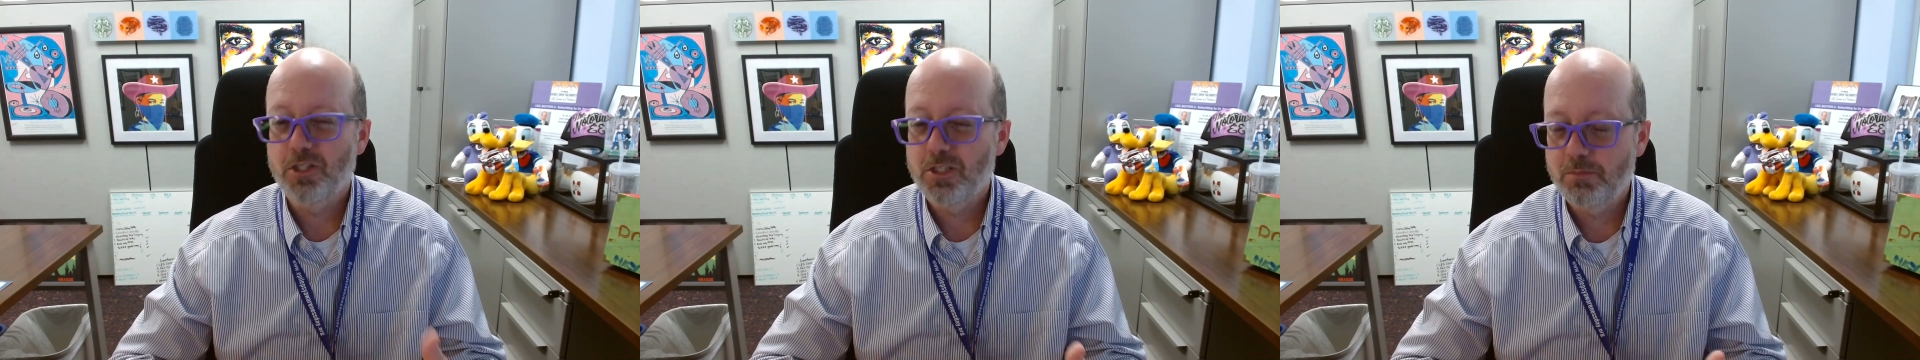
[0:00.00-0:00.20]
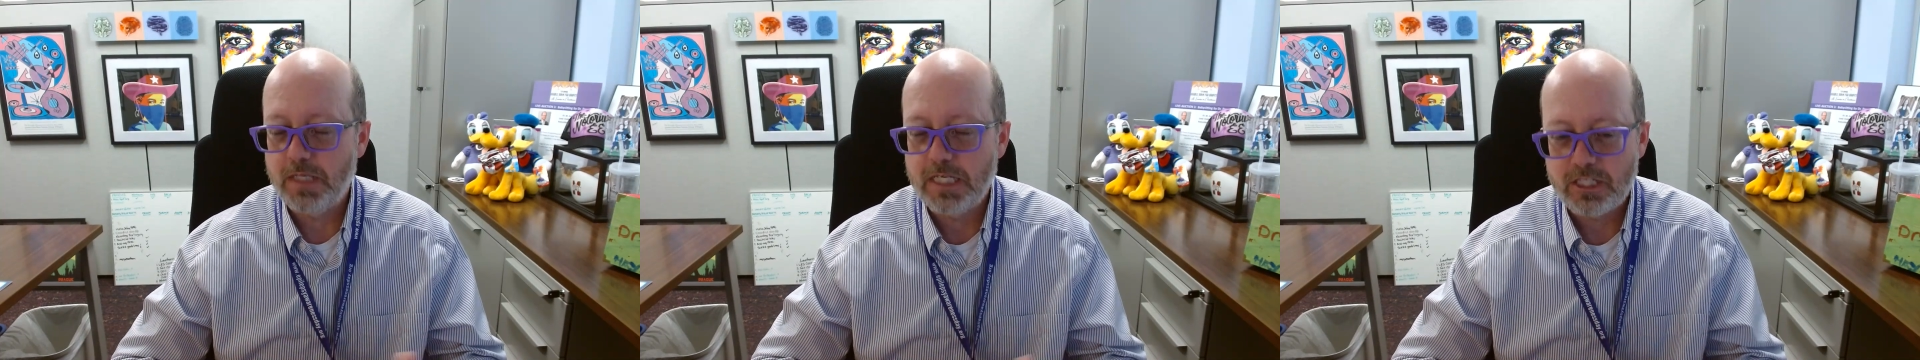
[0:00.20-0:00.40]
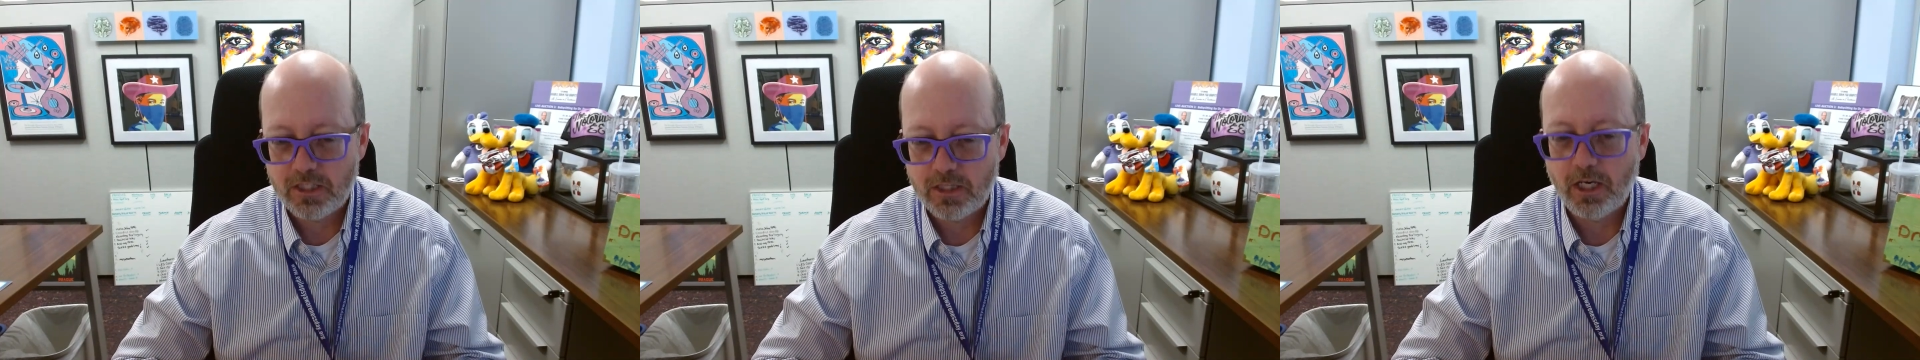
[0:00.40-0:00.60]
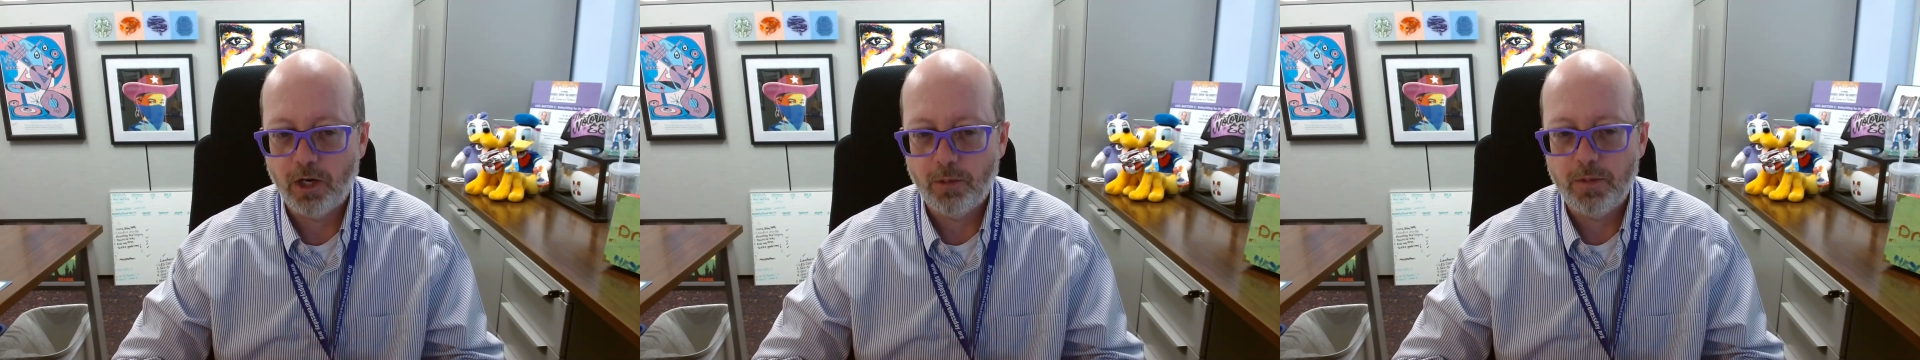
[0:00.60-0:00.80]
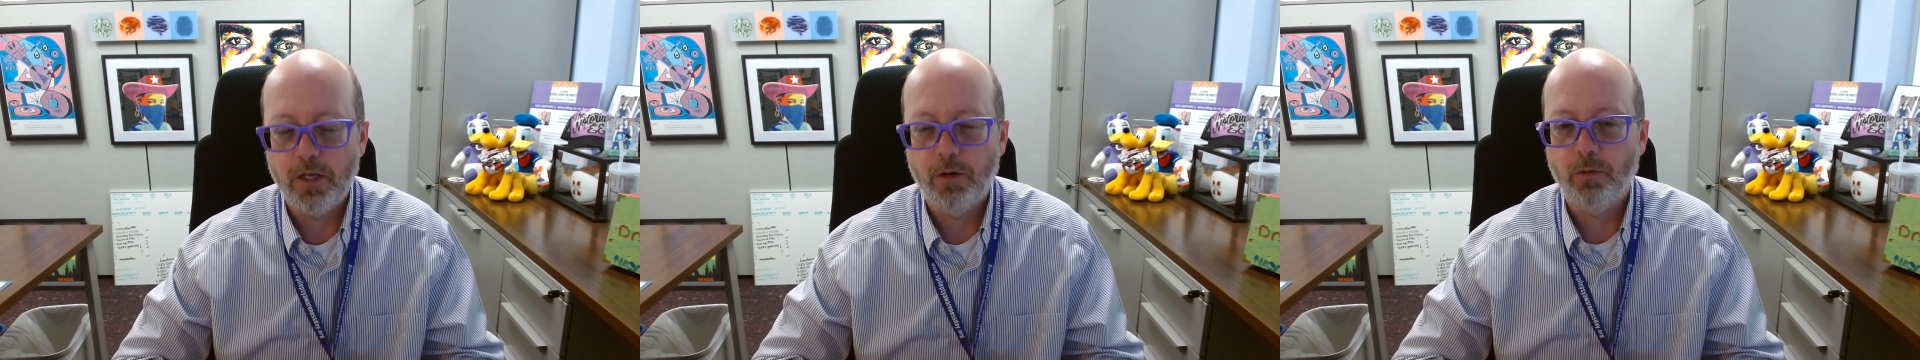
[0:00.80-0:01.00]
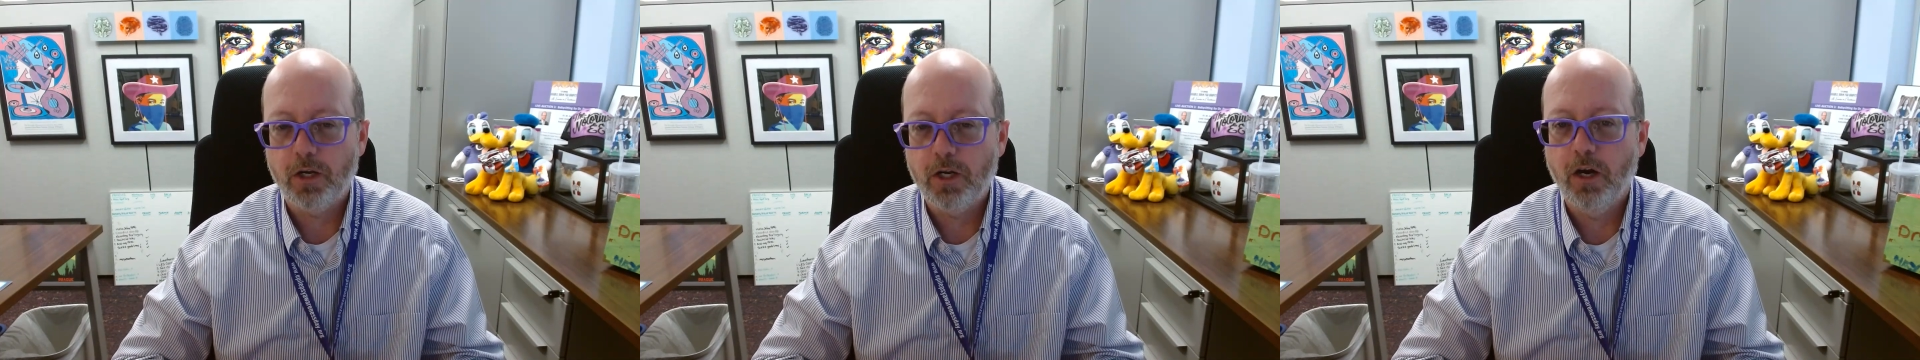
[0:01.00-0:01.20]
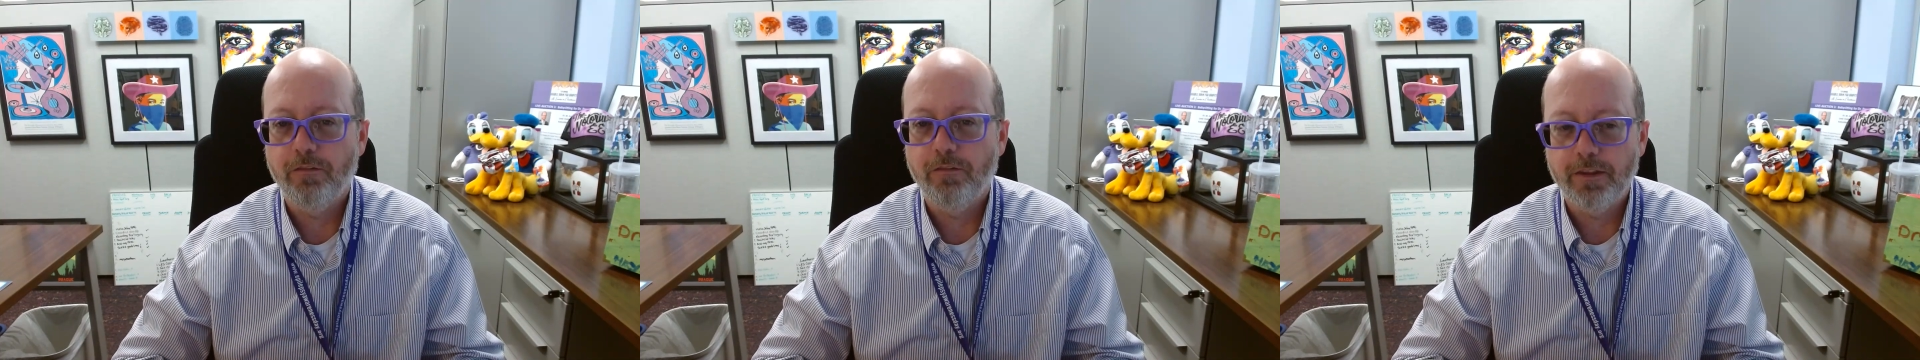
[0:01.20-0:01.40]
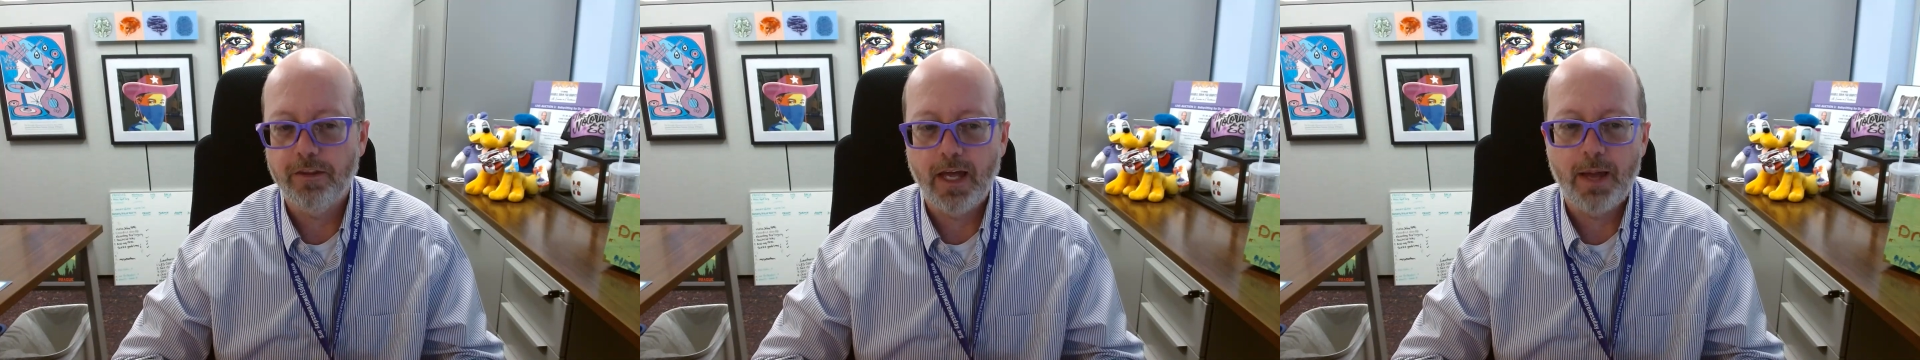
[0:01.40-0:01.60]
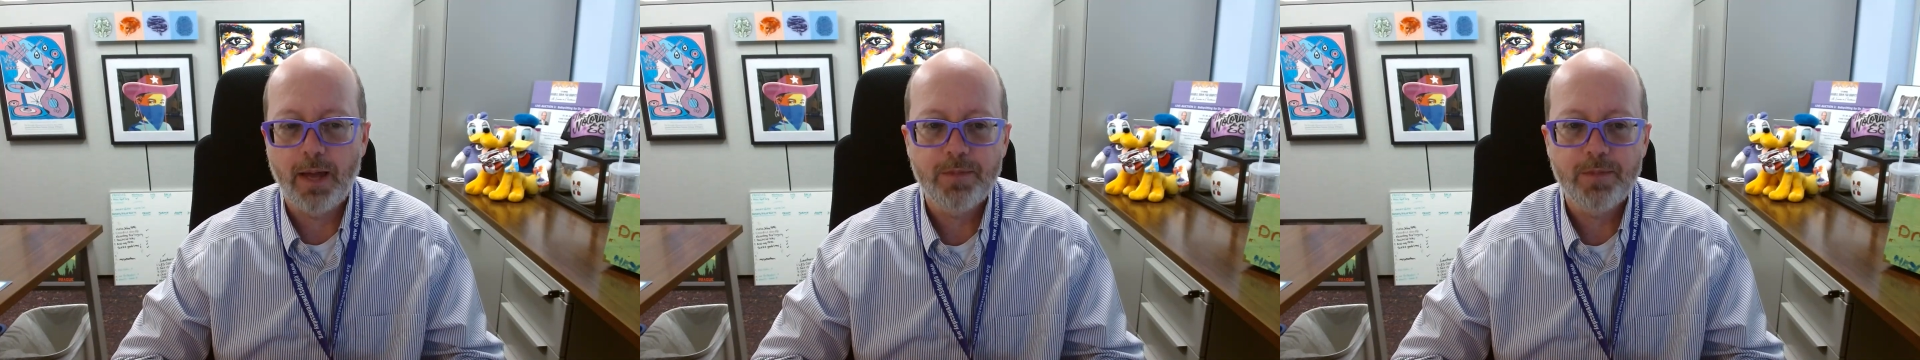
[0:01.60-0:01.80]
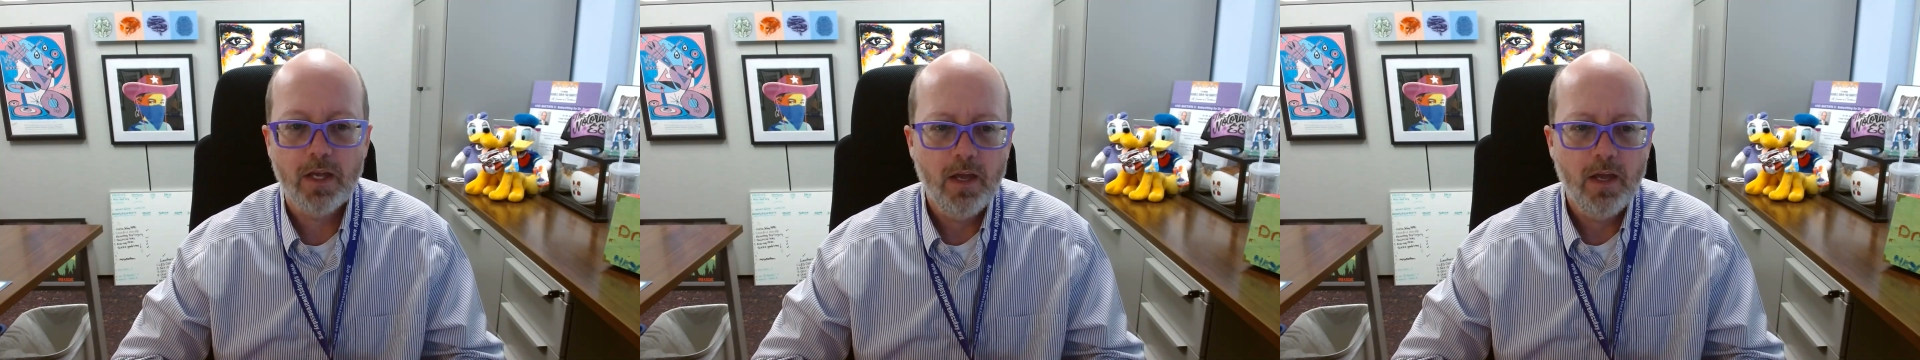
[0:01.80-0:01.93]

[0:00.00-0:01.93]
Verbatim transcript: speech therapy to recover that.